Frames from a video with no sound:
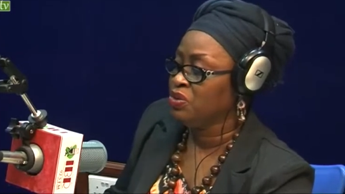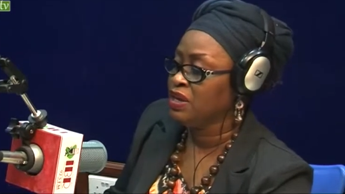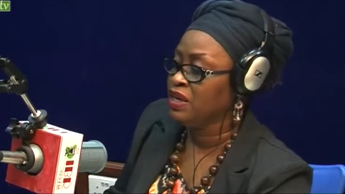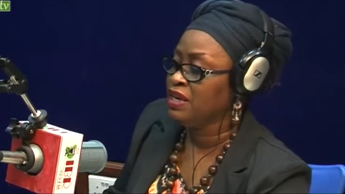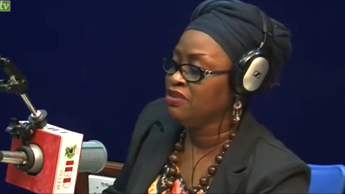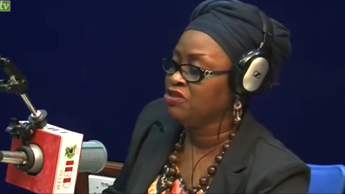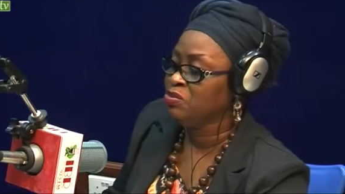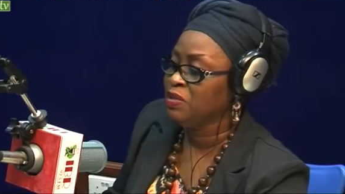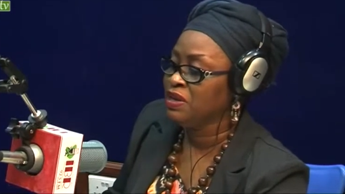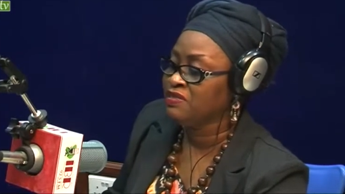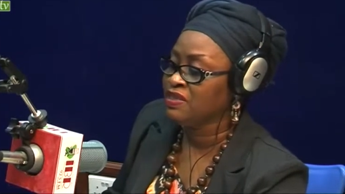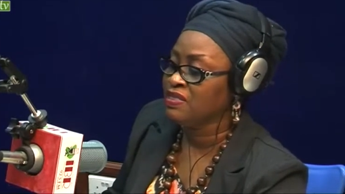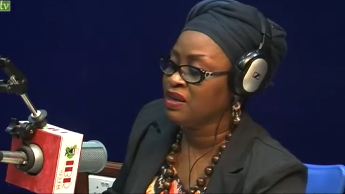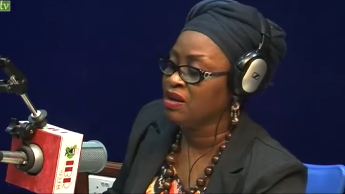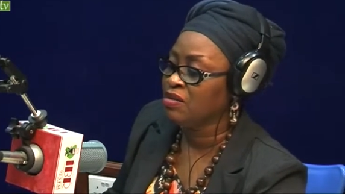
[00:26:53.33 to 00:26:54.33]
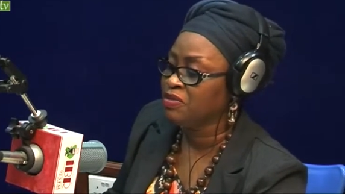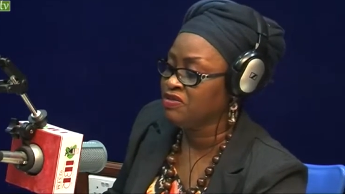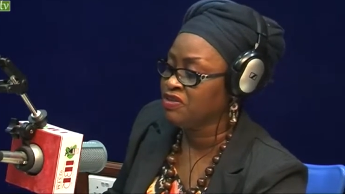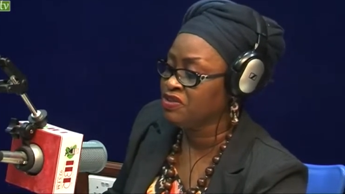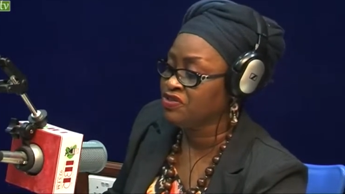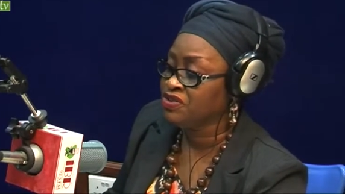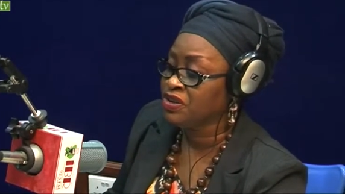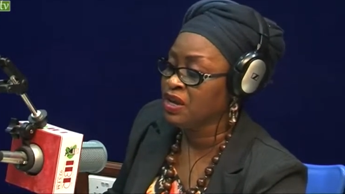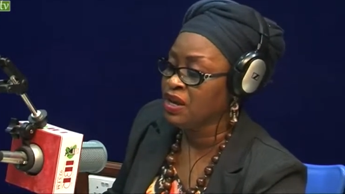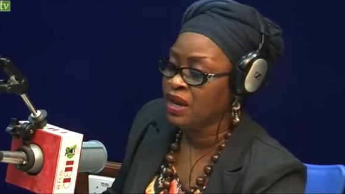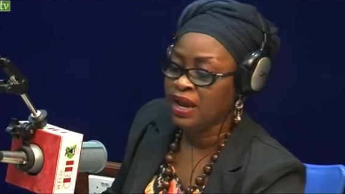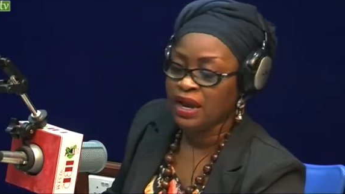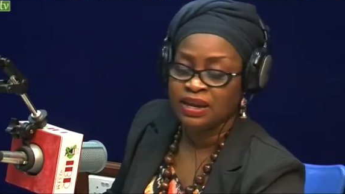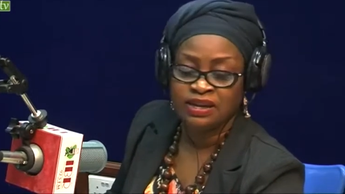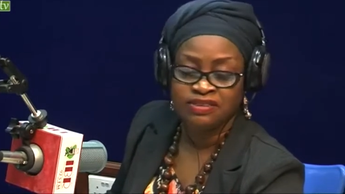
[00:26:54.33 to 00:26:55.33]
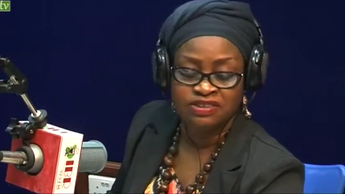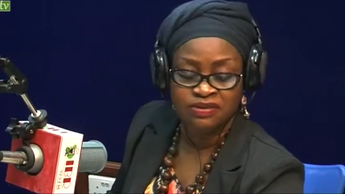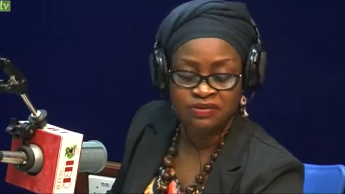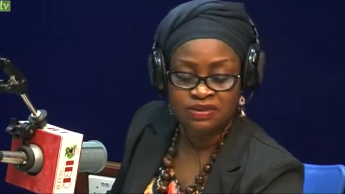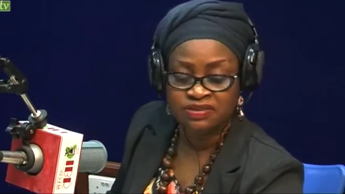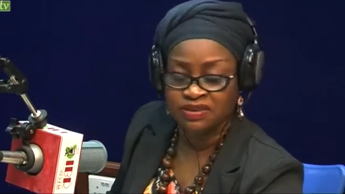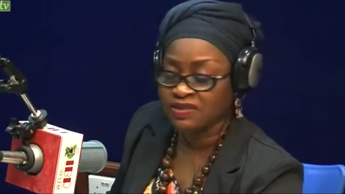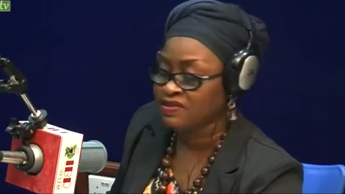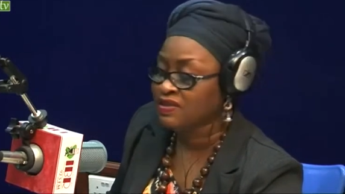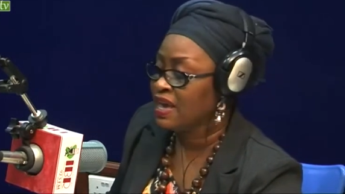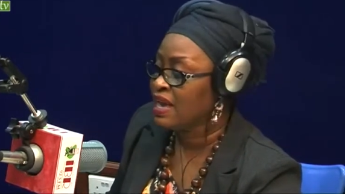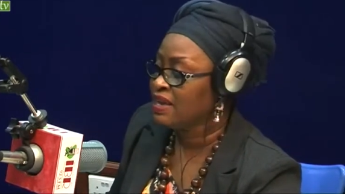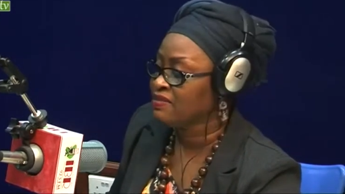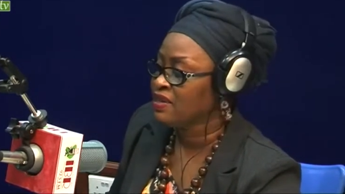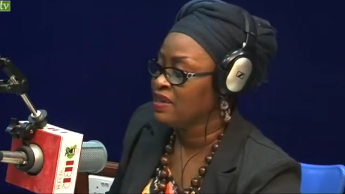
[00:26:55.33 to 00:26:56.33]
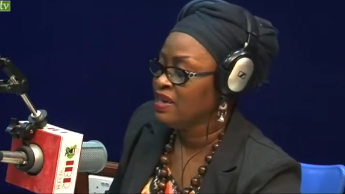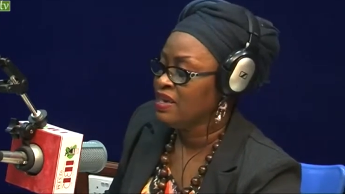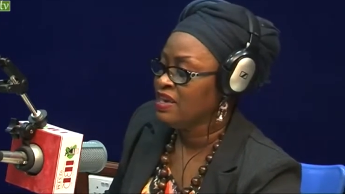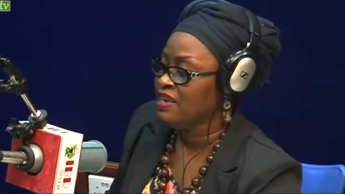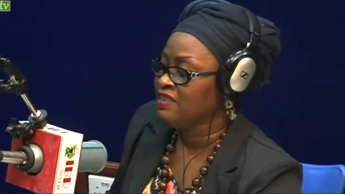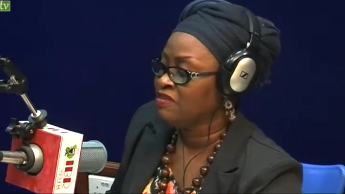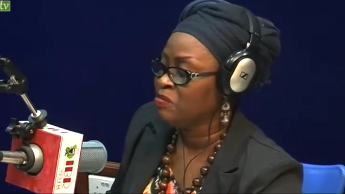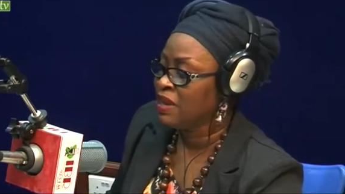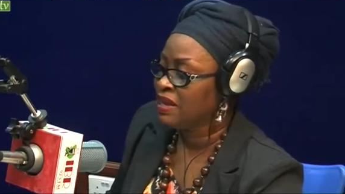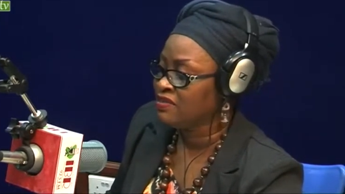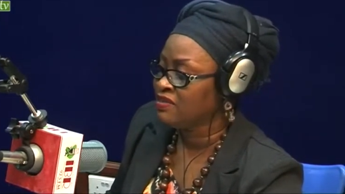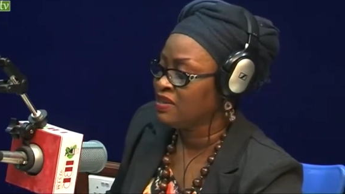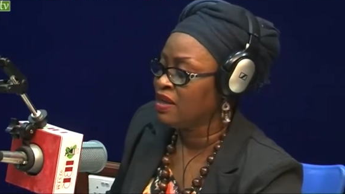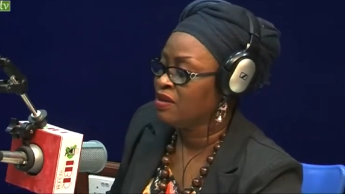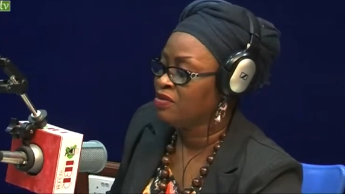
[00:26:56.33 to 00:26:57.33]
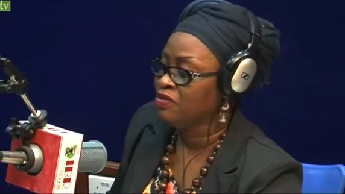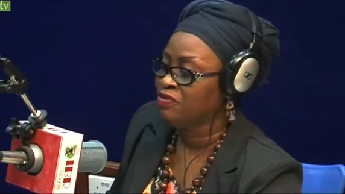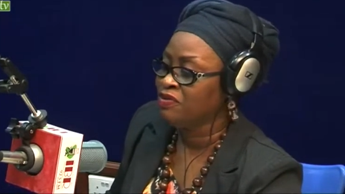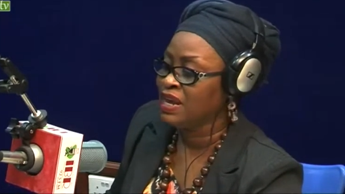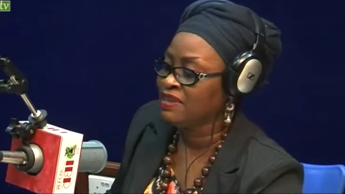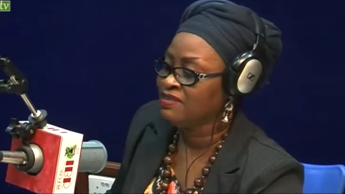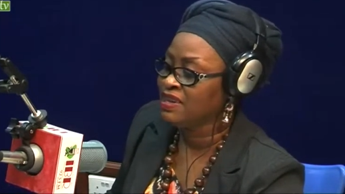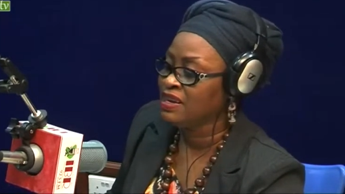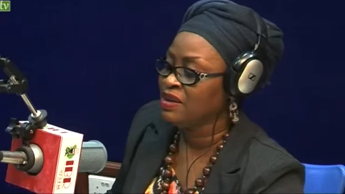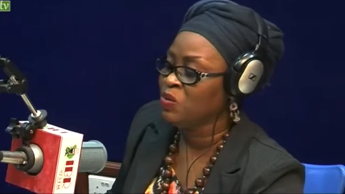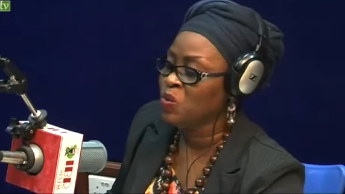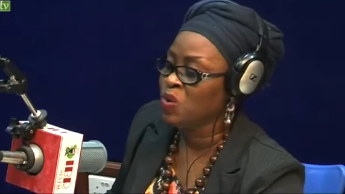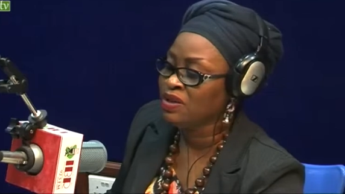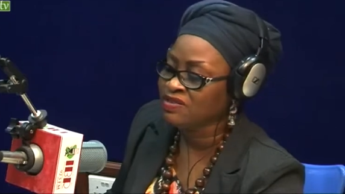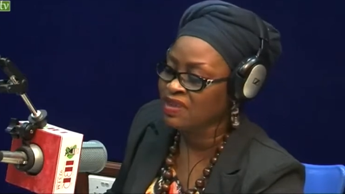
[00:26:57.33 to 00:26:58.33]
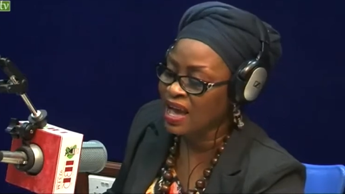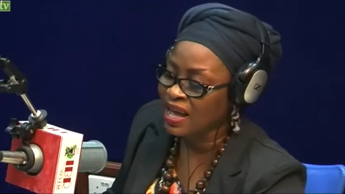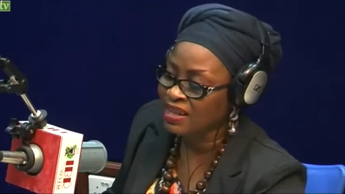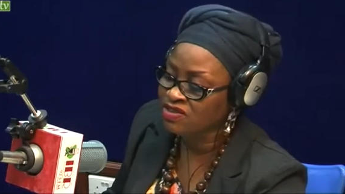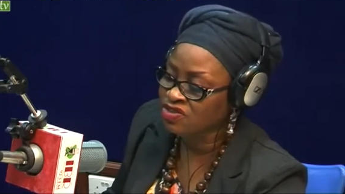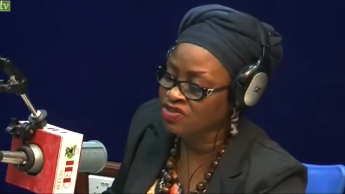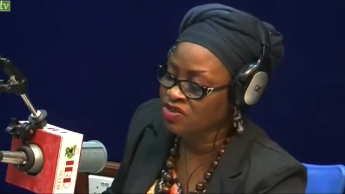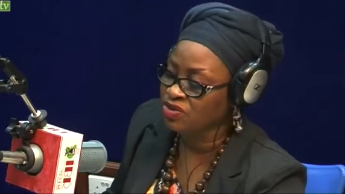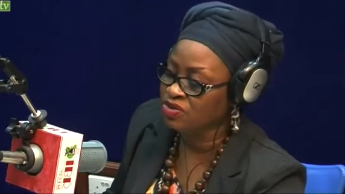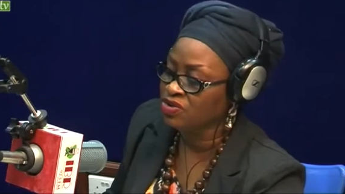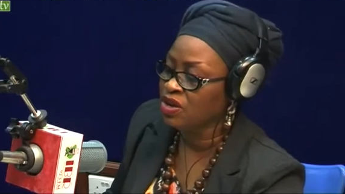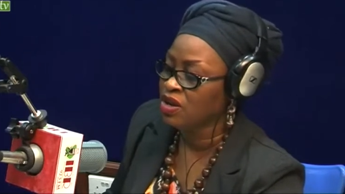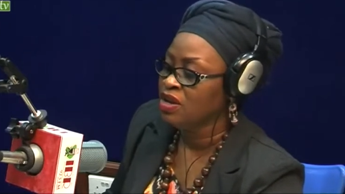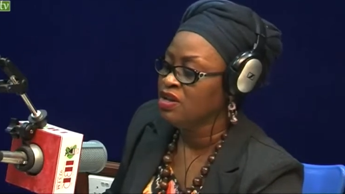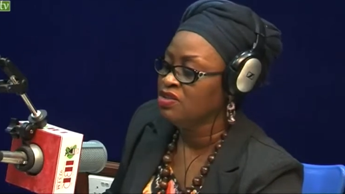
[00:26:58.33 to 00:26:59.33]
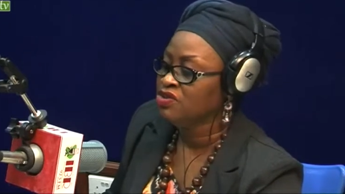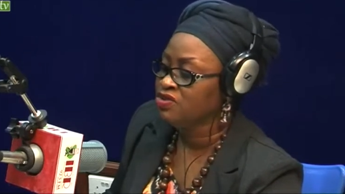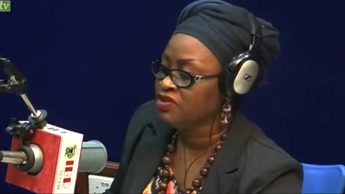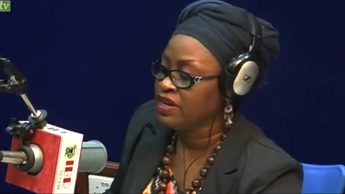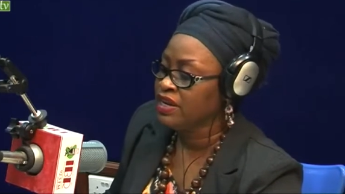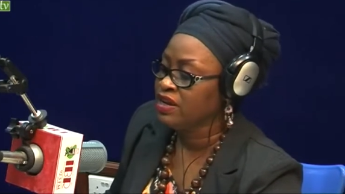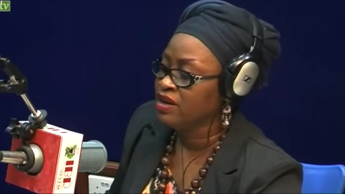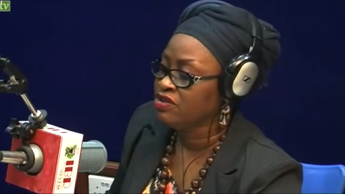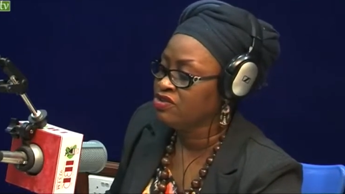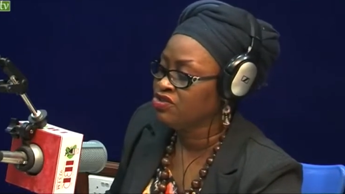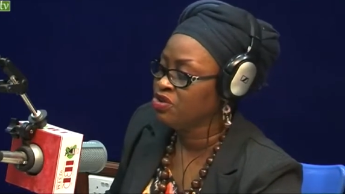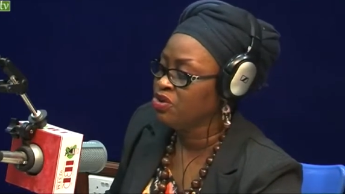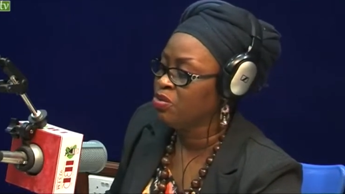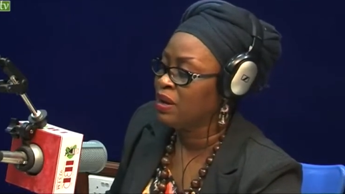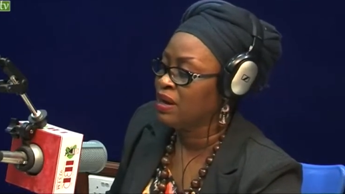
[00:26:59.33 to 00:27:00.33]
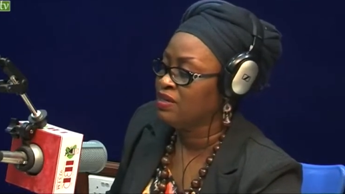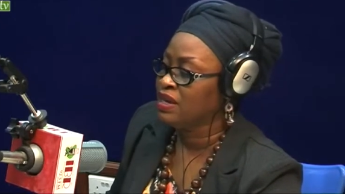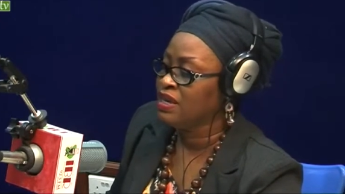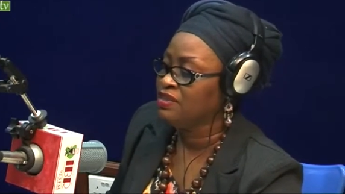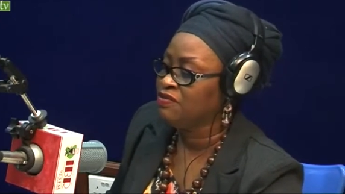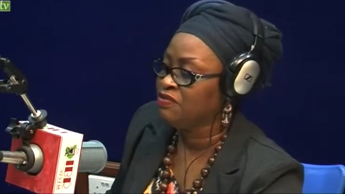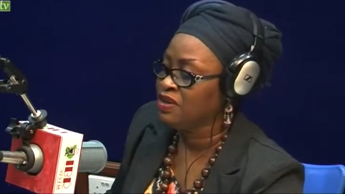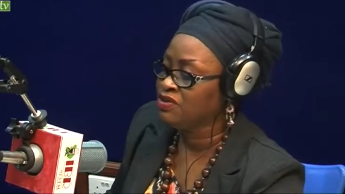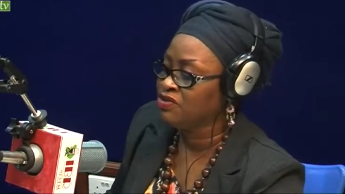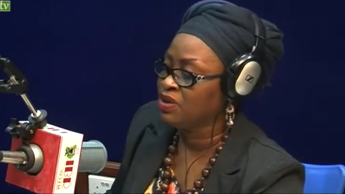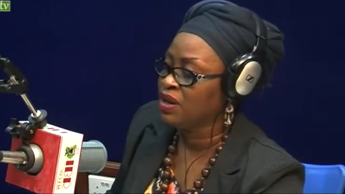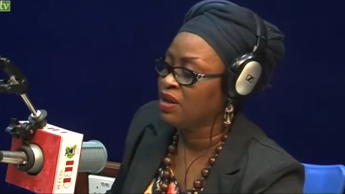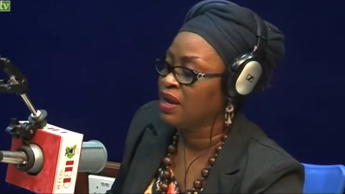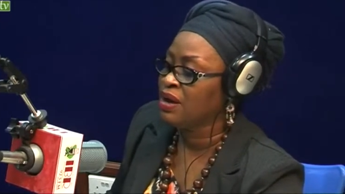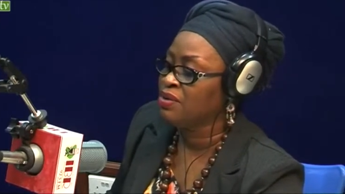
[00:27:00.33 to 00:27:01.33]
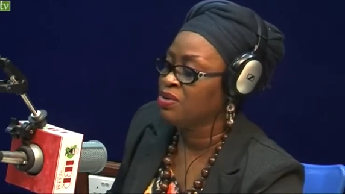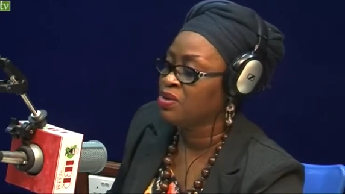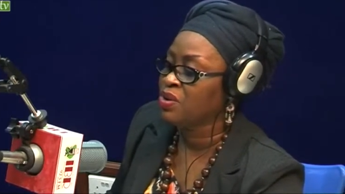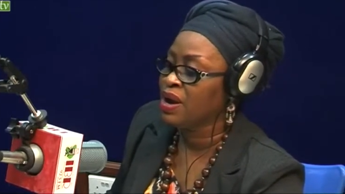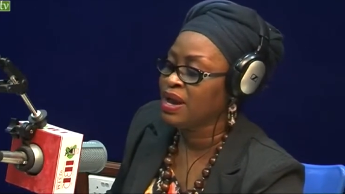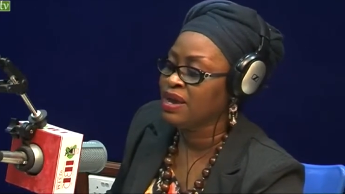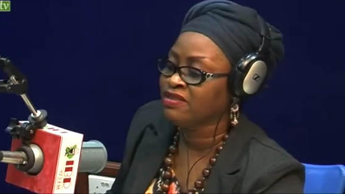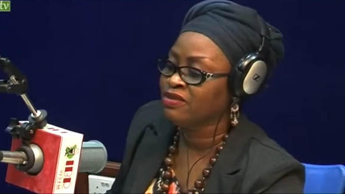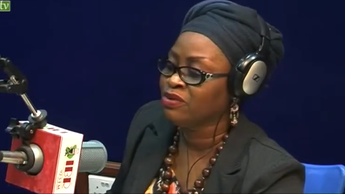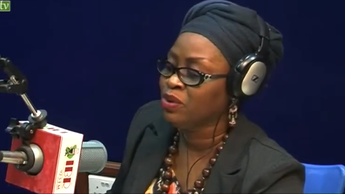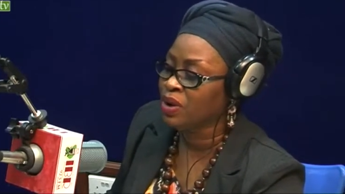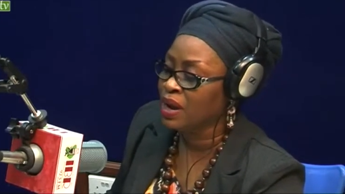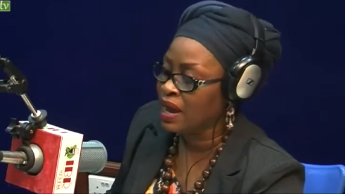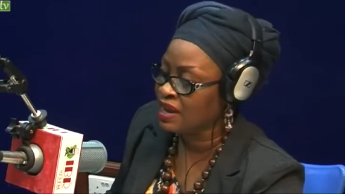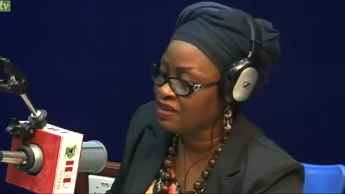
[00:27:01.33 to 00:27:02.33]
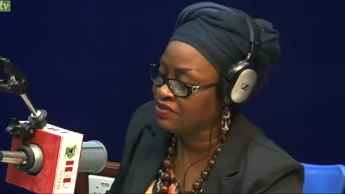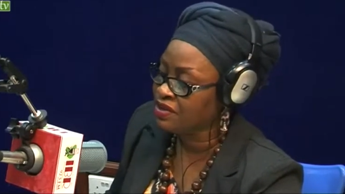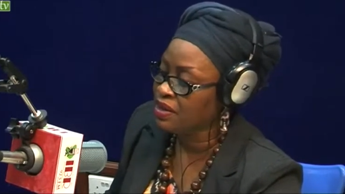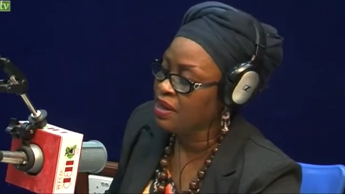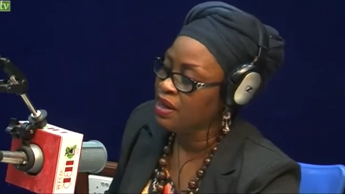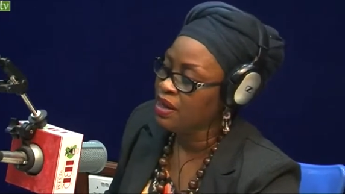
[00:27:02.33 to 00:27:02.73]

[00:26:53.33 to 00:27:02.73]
The key to beating the competition and achieving success is mental, reflected in one's attitude, totally controlled by the individual and requires no cash.